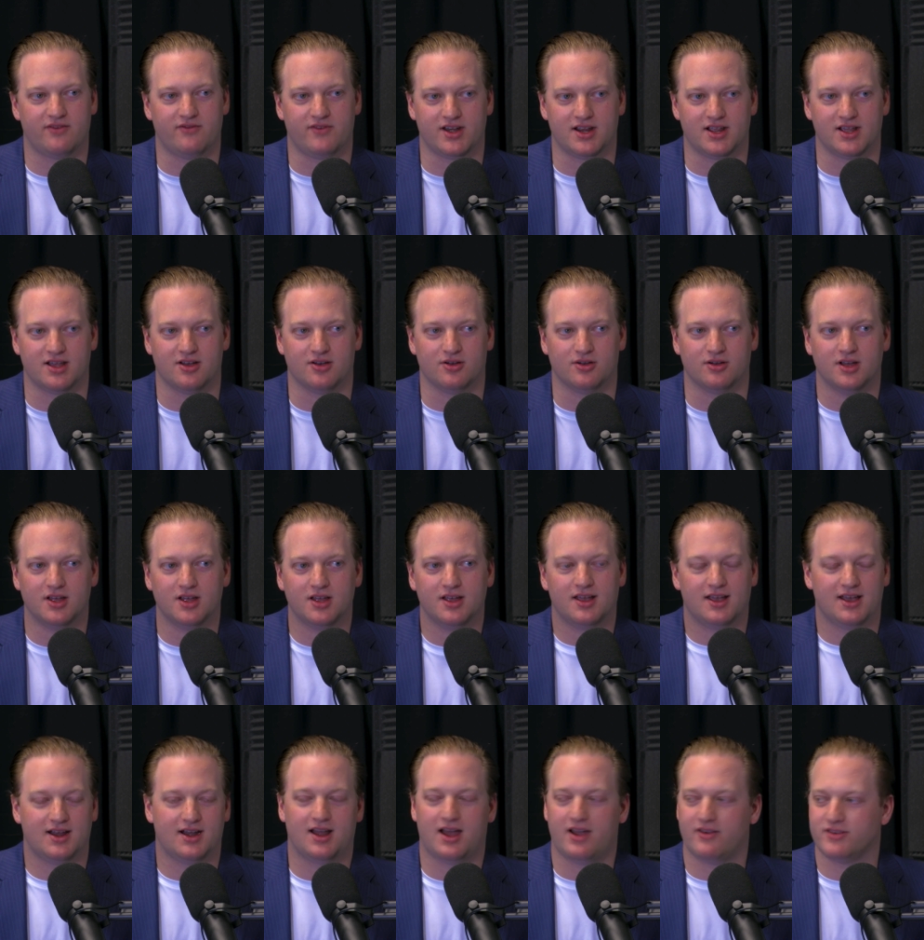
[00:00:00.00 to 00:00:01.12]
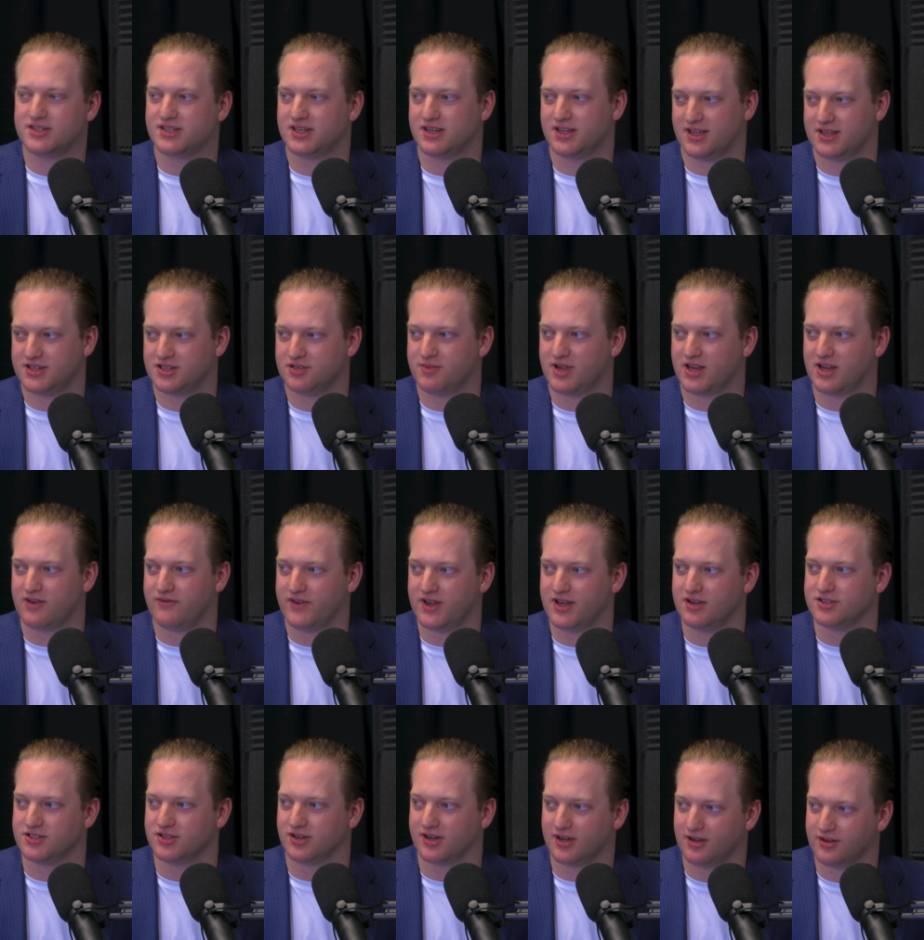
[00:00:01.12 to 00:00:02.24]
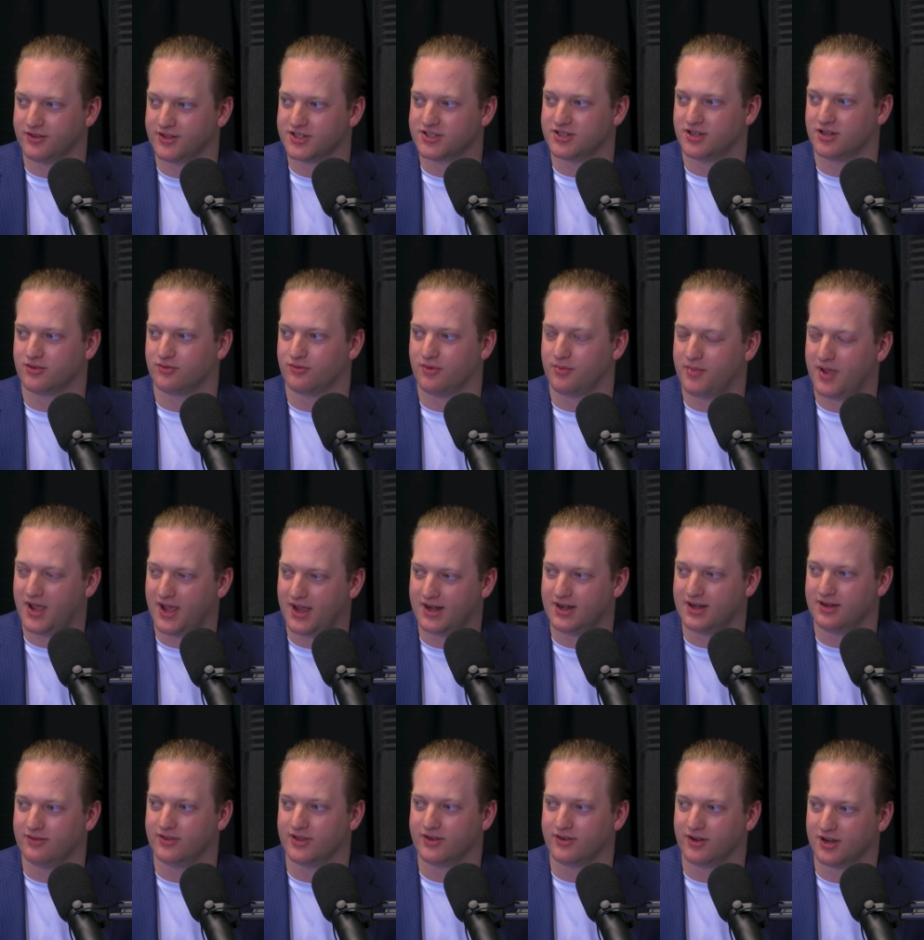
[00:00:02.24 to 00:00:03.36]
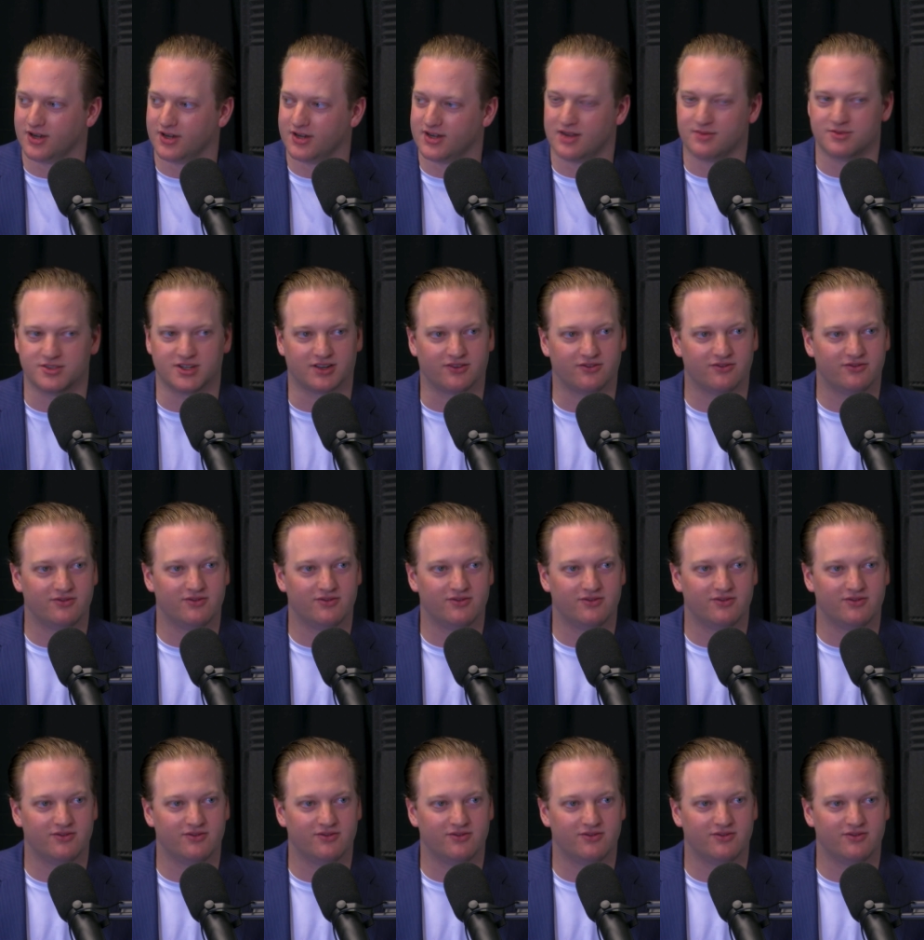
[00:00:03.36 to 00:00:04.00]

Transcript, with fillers: that video, and obviously as you're making videos, you're hearing the song repetitively 100 times, like the